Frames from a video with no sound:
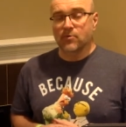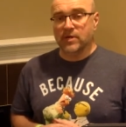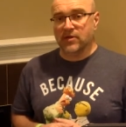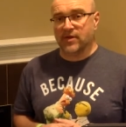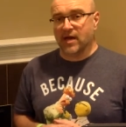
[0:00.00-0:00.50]

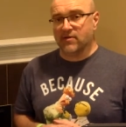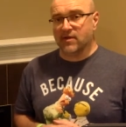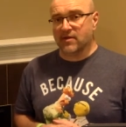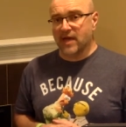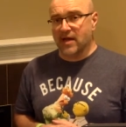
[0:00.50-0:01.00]
We discussed
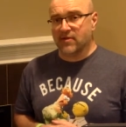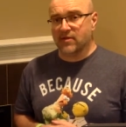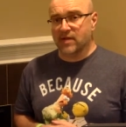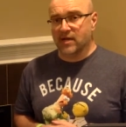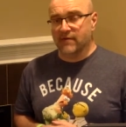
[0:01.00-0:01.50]
this last
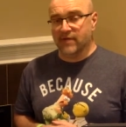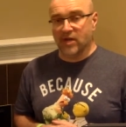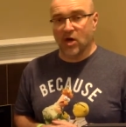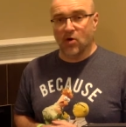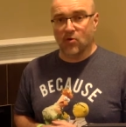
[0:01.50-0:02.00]

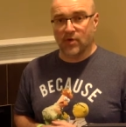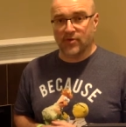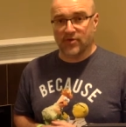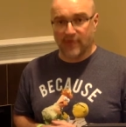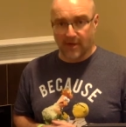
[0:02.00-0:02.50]
video with
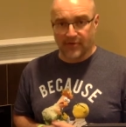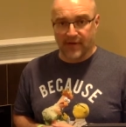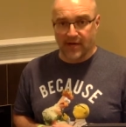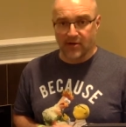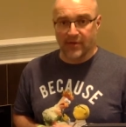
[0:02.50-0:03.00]
the cell
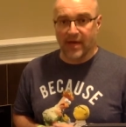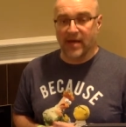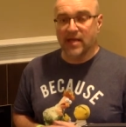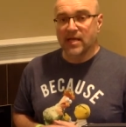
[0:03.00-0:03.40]
cycle that